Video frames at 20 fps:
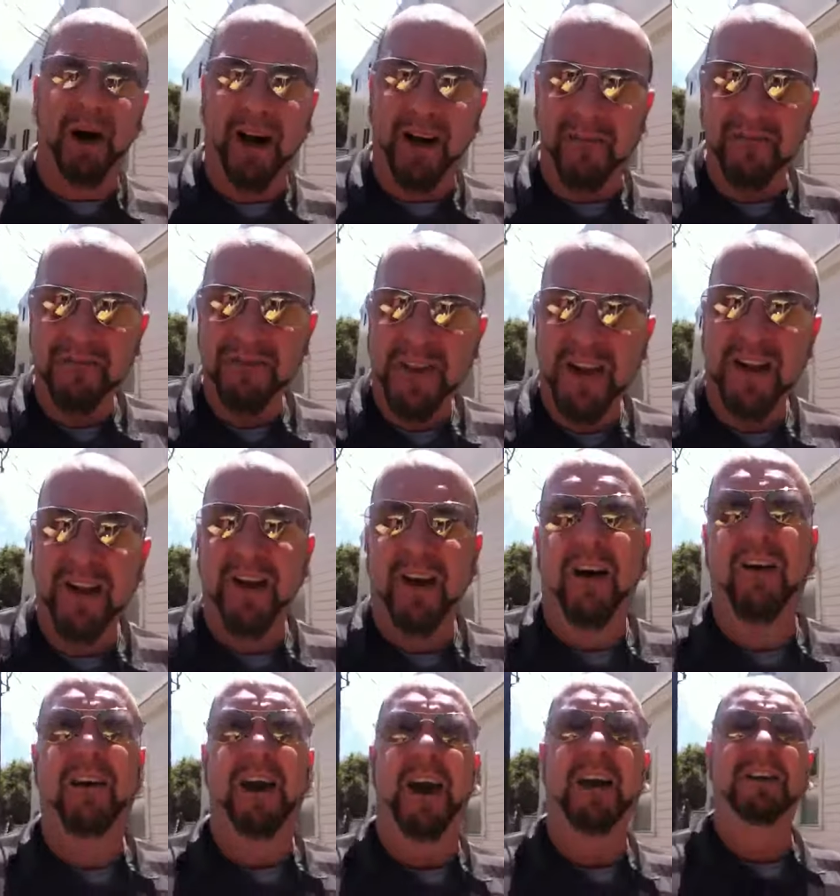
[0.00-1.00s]
But,
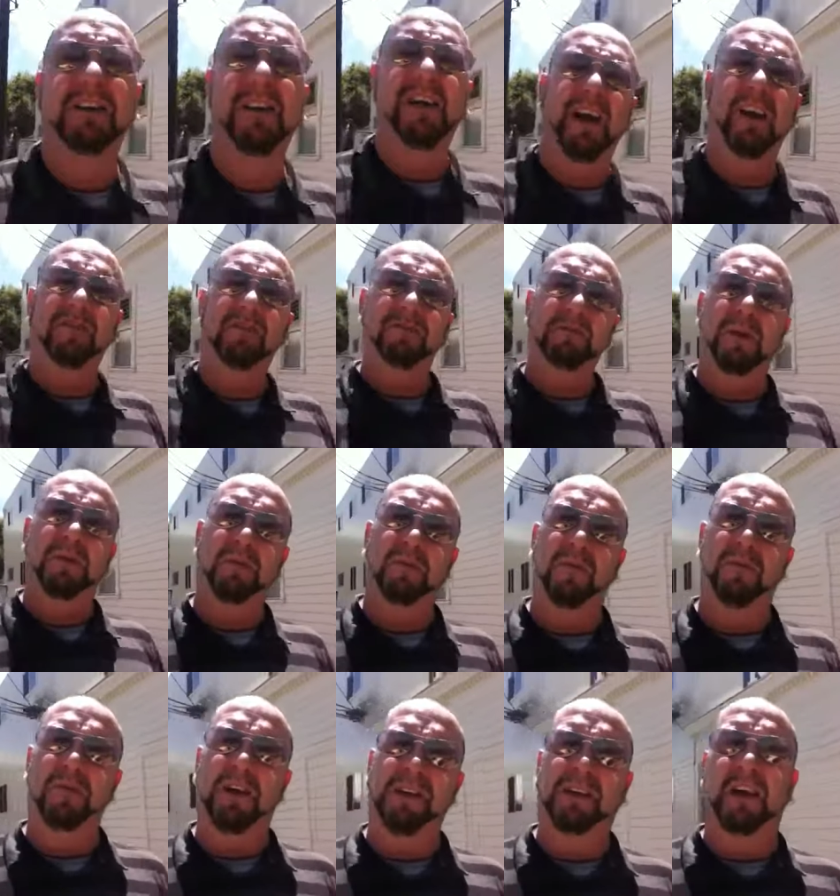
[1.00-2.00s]
okay, do you guys
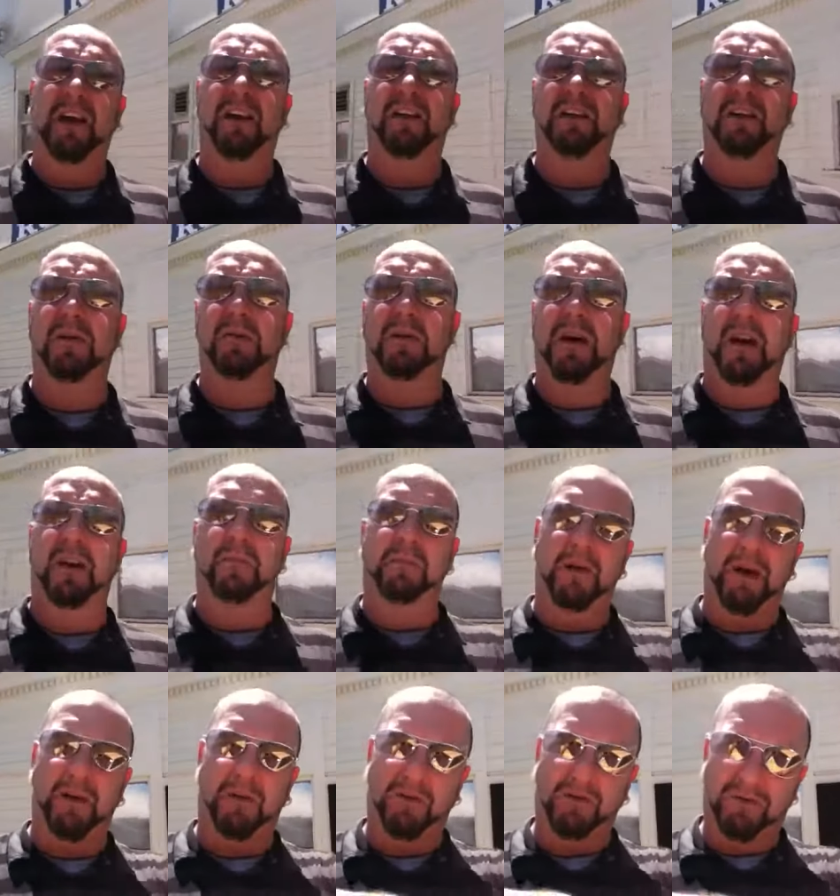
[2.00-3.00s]
remember me telling you about on
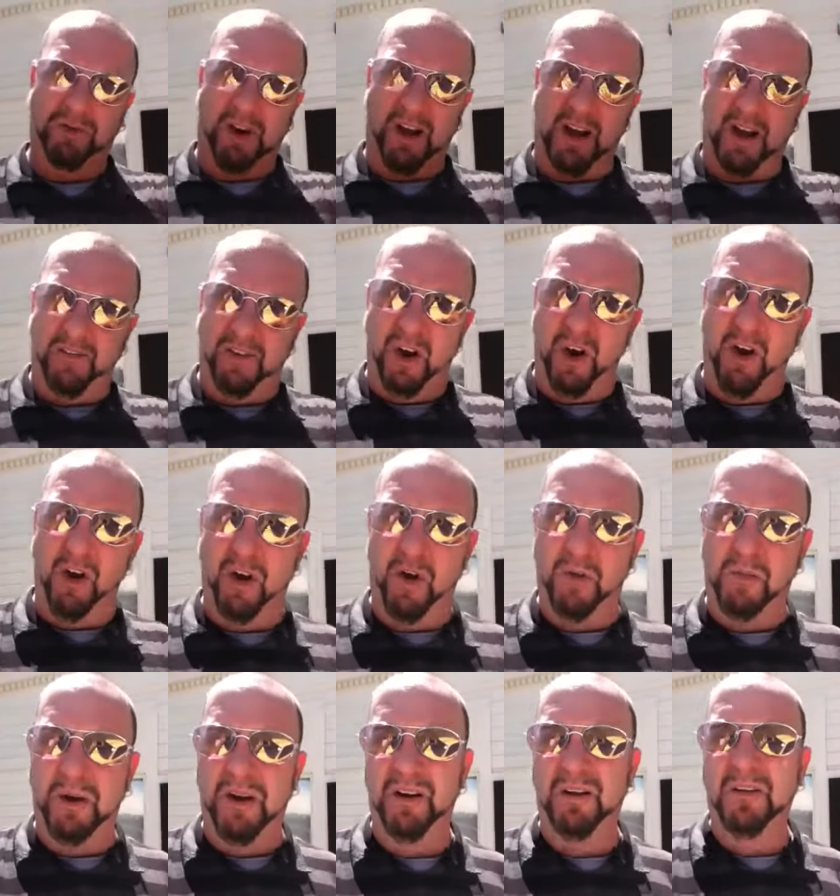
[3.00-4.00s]
my drive
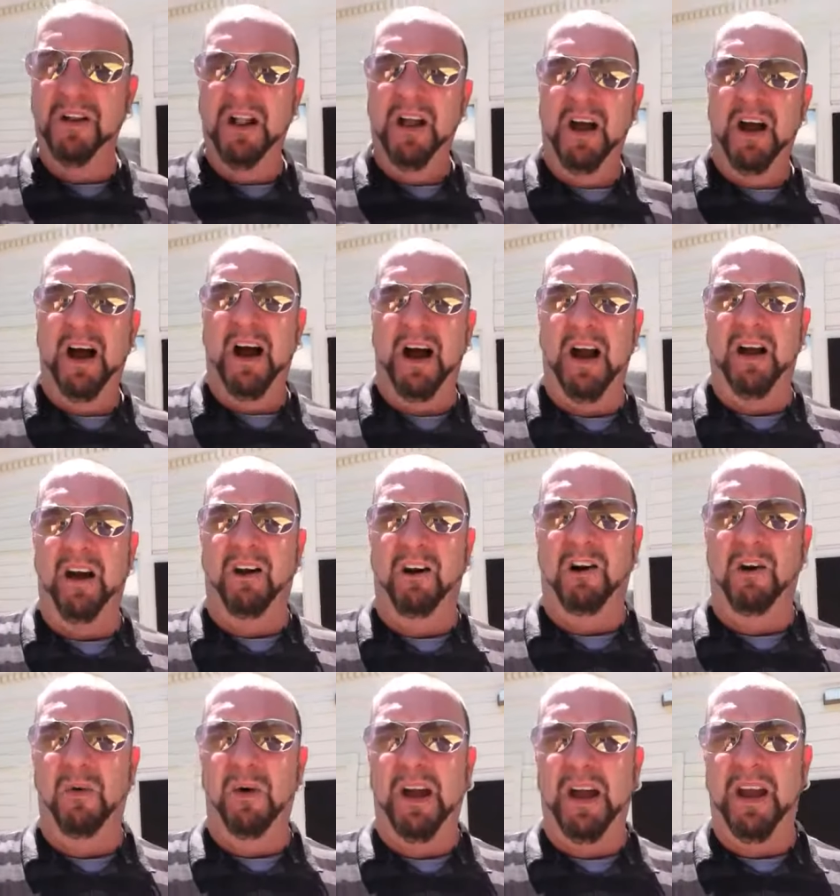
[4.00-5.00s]
home, I
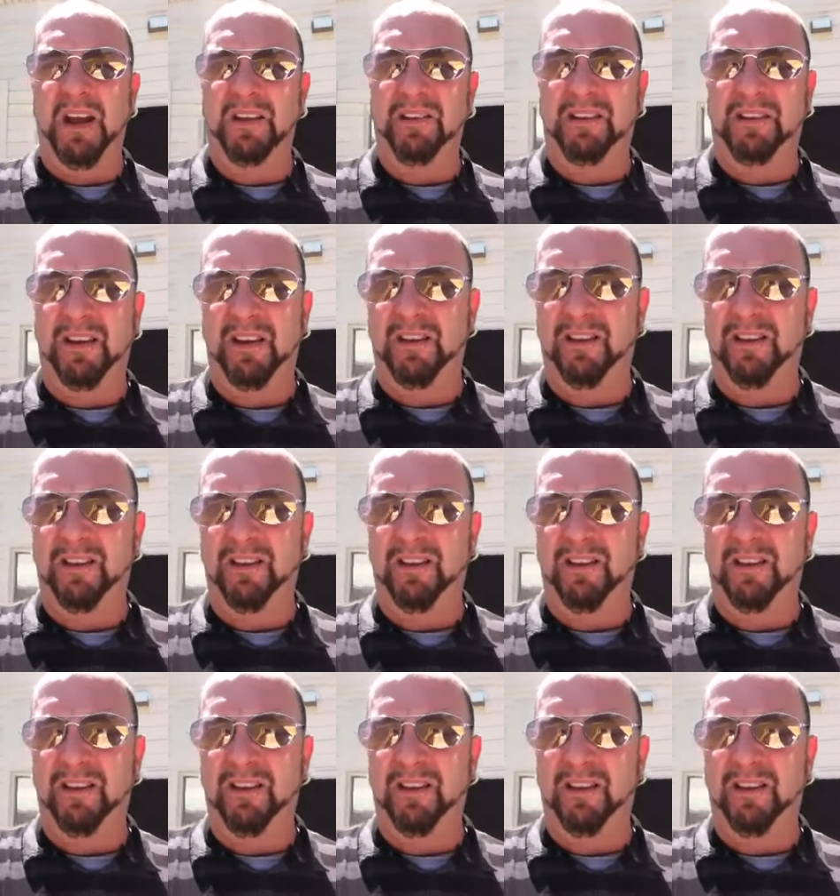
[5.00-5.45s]
always